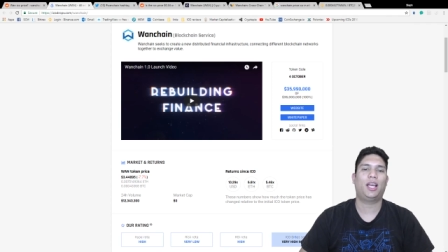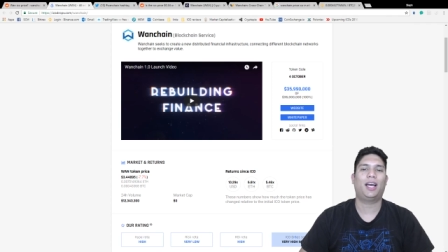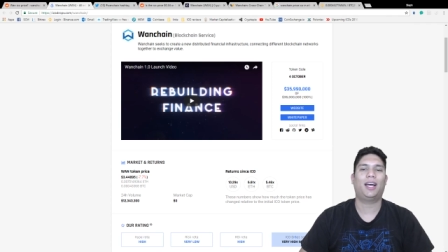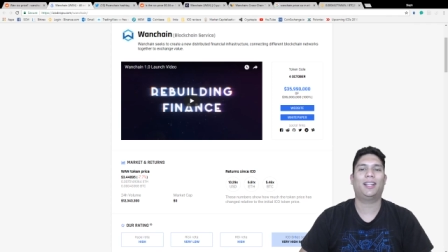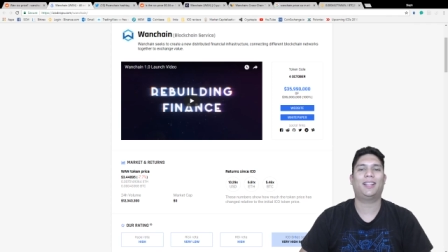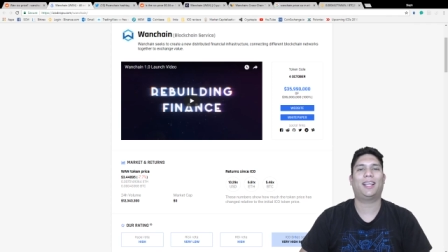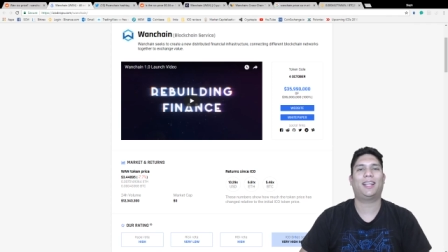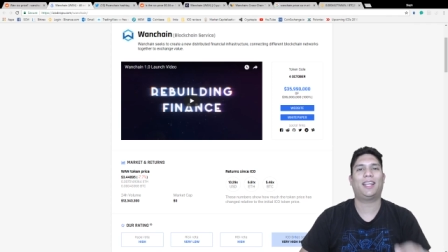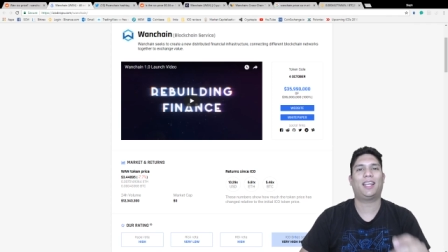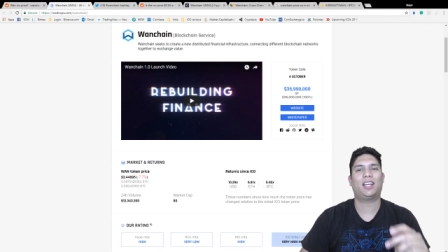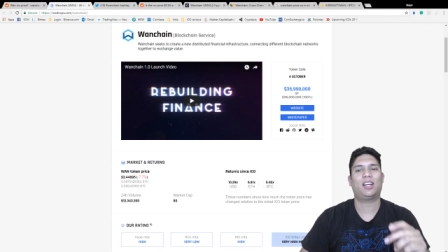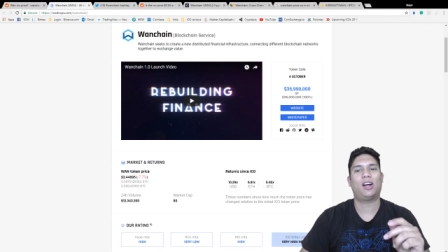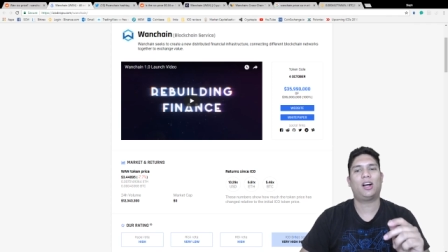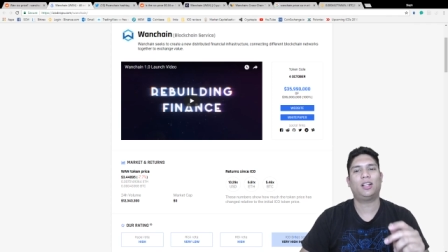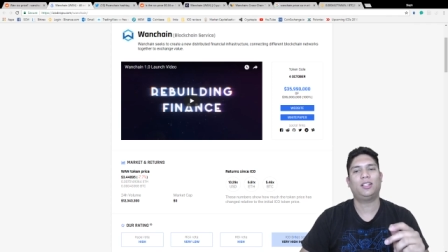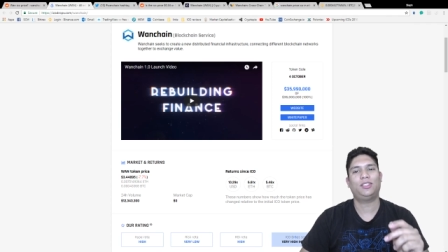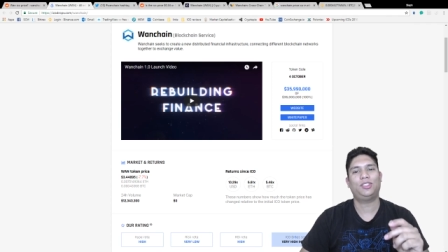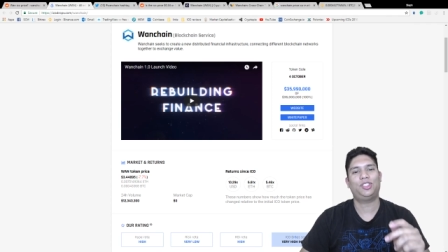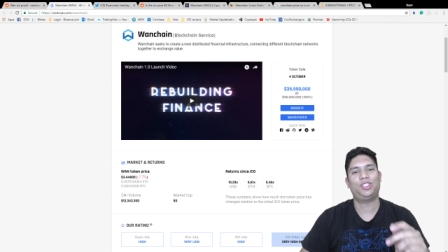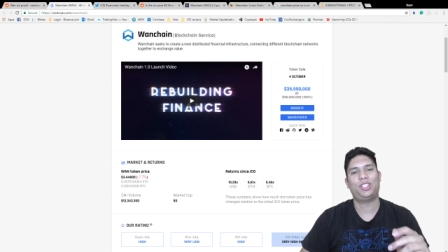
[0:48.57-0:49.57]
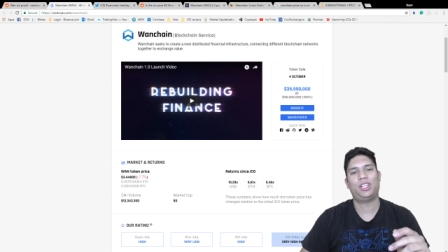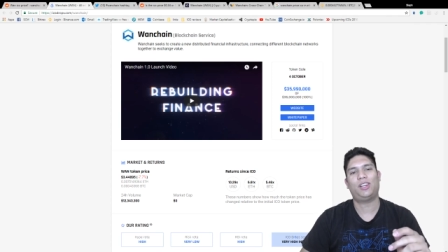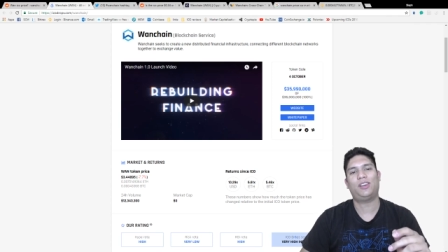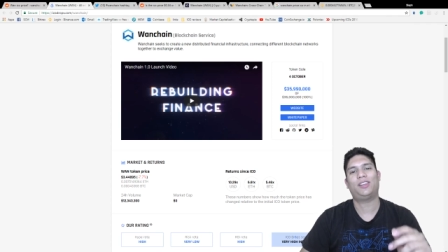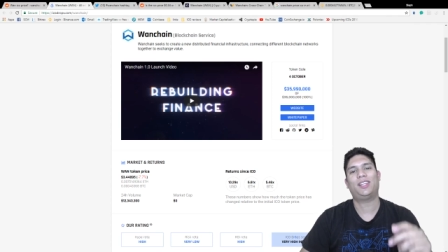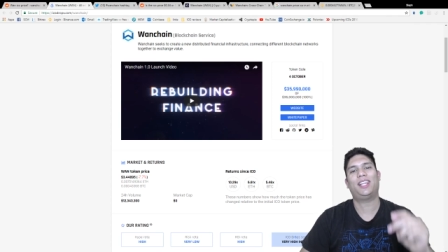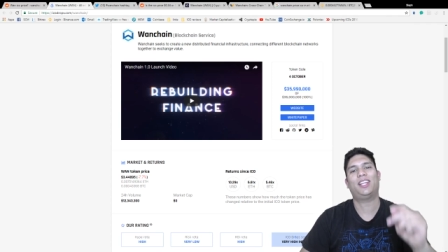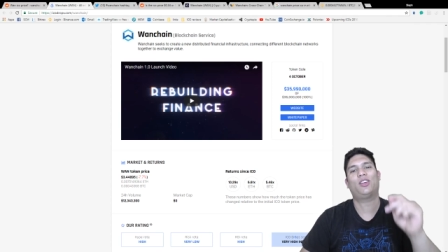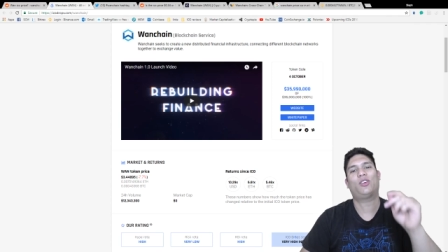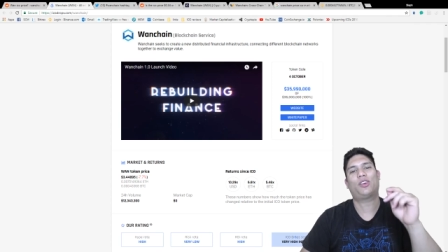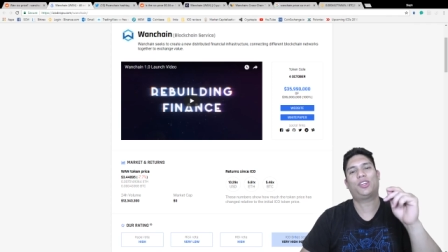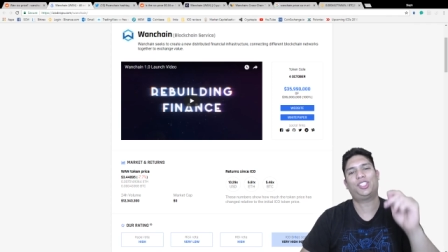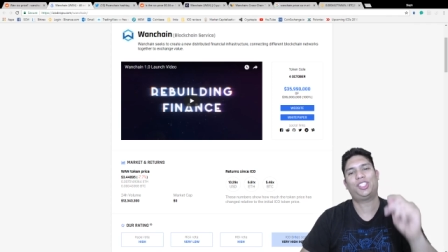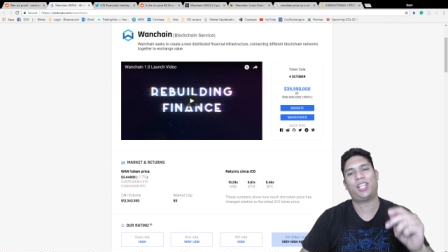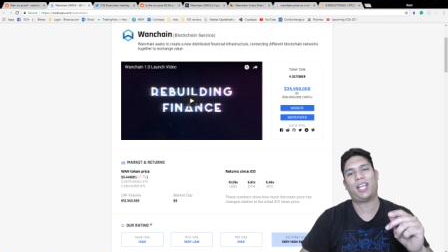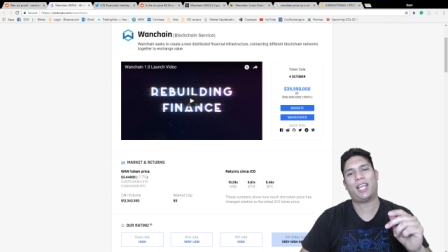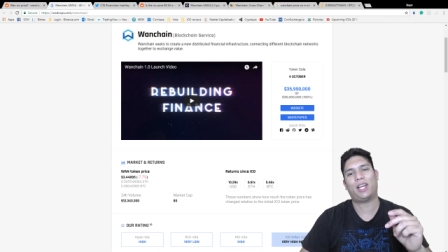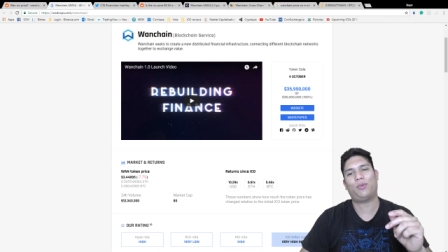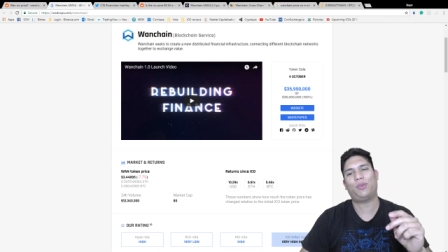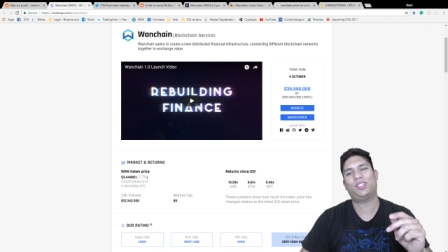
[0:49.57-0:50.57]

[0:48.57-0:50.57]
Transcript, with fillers: and that the content shared in our channel